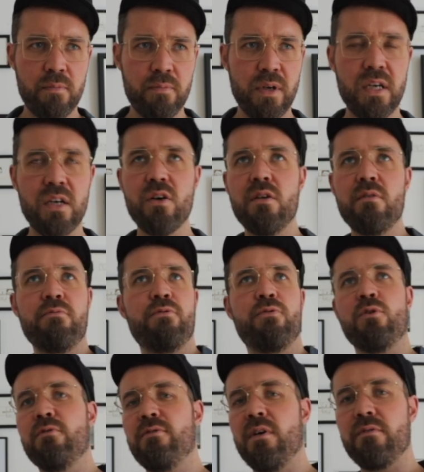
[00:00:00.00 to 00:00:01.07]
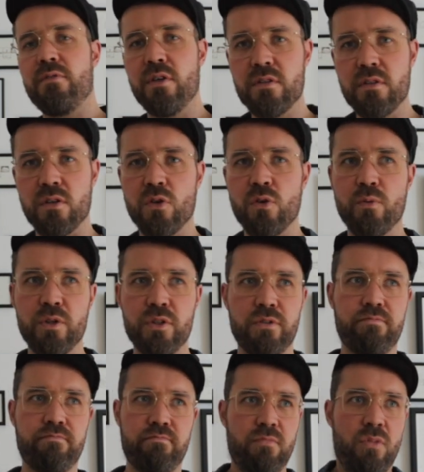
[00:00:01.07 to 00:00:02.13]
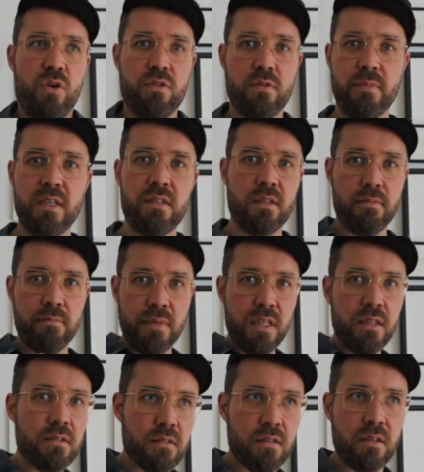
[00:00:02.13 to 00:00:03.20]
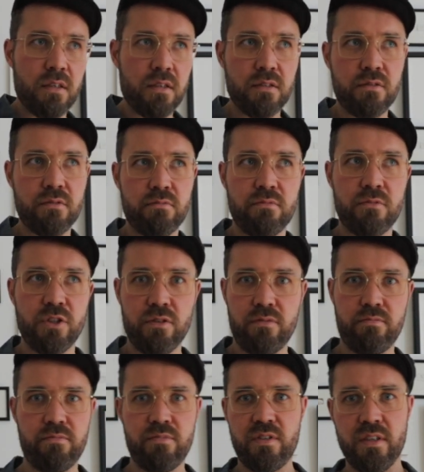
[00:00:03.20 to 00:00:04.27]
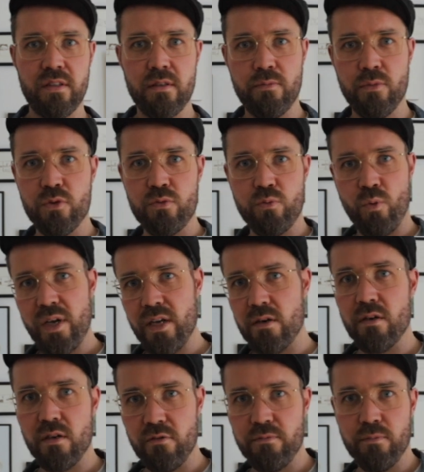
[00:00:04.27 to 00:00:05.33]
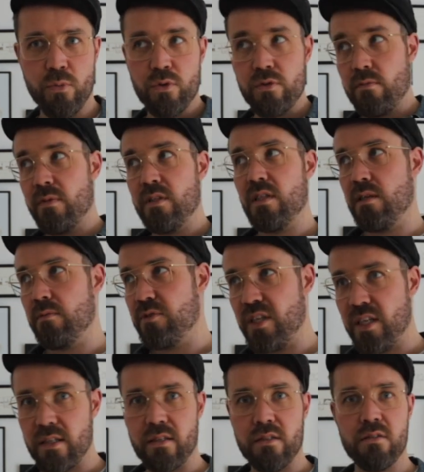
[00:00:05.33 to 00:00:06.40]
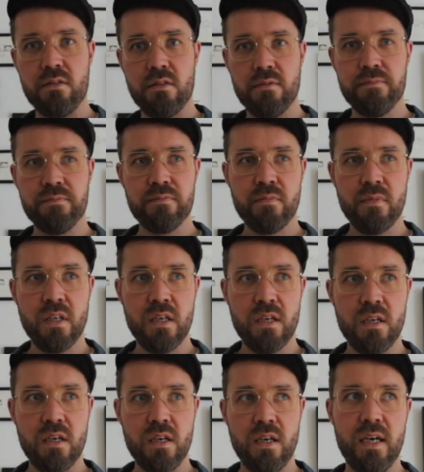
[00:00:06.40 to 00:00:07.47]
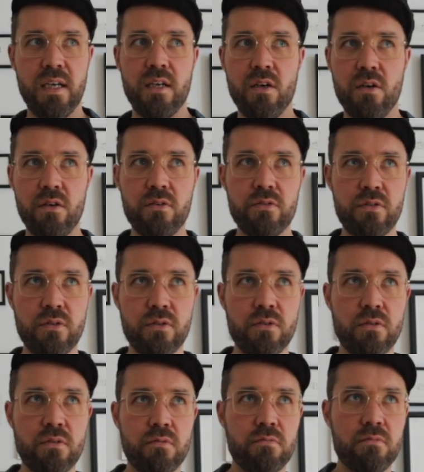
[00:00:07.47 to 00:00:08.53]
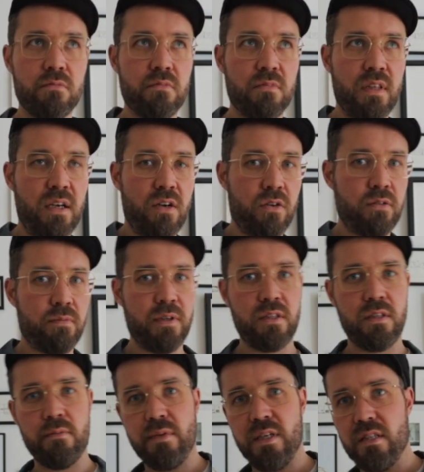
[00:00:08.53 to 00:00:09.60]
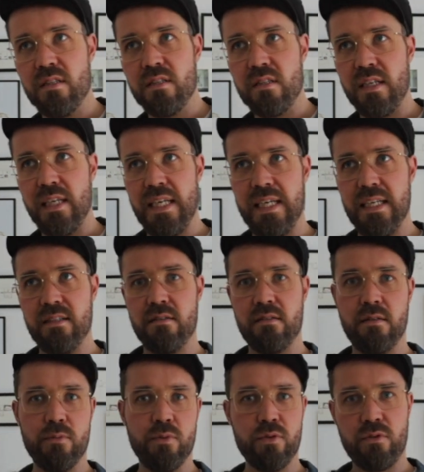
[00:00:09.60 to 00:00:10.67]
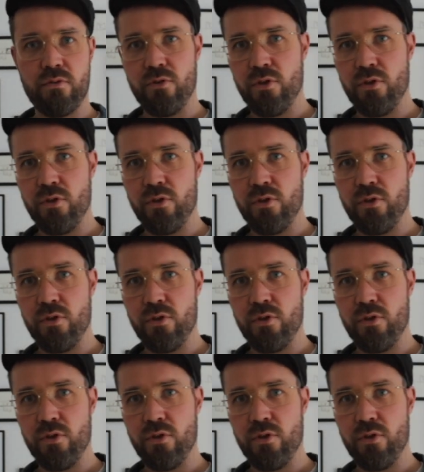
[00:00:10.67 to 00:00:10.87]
But I got it 4 or 5 years ago, which automatically means that it's just seen the most wear out of most of my denim jackets. And that automatically means it's the most